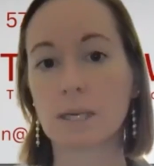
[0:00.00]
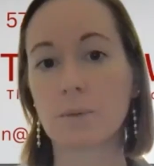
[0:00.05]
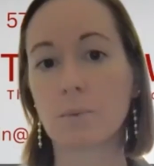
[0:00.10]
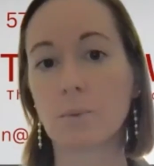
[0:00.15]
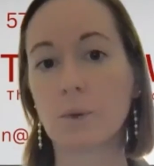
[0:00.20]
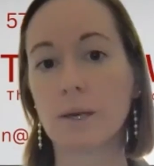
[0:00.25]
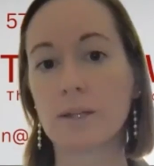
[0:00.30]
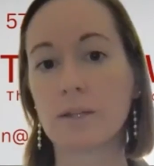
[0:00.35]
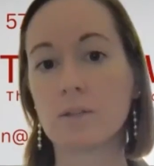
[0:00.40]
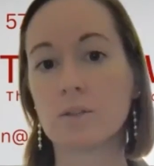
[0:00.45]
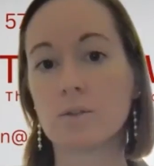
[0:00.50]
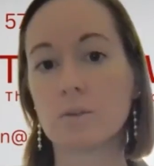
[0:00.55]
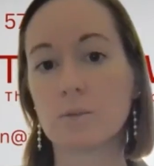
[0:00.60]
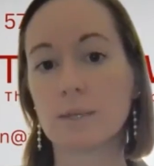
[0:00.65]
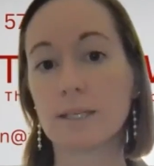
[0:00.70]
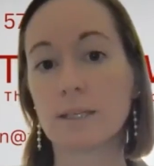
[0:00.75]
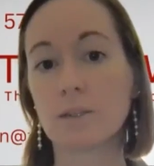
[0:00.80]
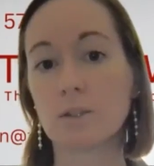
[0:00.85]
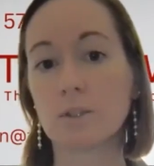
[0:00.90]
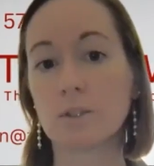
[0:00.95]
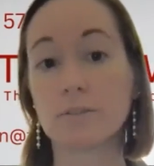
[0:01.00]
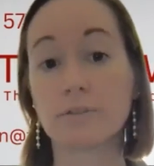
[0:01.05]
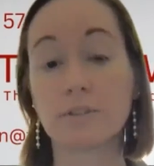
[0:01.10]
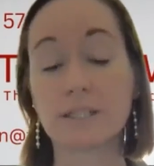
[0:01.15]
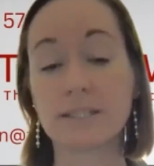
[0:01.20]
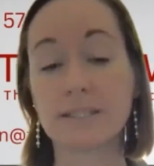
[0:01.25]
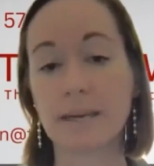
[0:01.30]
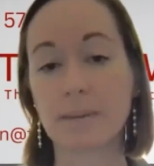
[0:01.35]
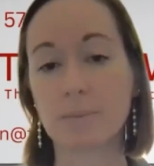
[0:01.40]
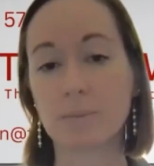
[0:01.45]
and whether you include, for
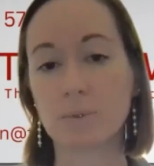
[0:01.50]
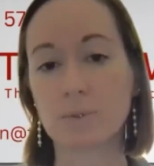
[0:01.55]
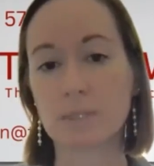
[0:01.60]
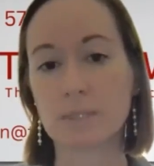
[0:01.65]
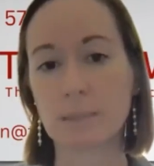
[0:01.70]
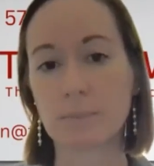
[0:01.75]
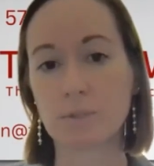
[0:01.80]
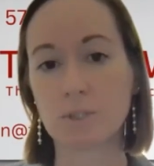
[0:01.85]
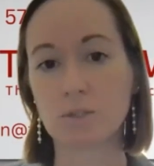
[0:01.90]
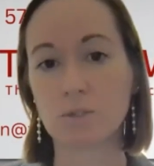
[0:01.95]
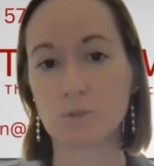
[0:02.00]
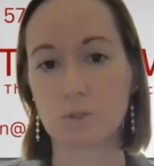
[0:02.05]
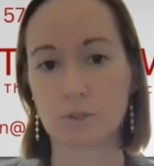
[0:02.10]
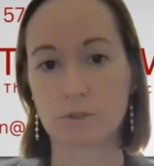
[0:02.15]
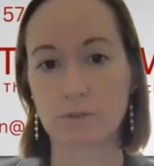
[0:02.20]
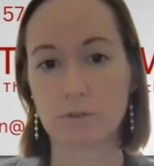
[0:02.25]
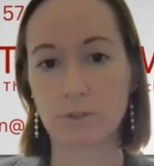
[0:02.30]
example, stepchildren,